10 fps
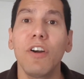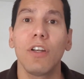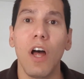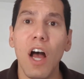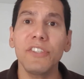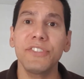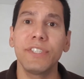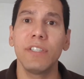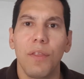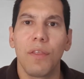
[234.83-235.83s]

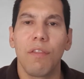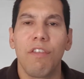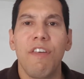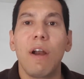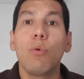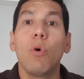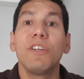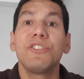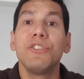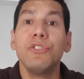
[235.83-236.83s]
lost, there was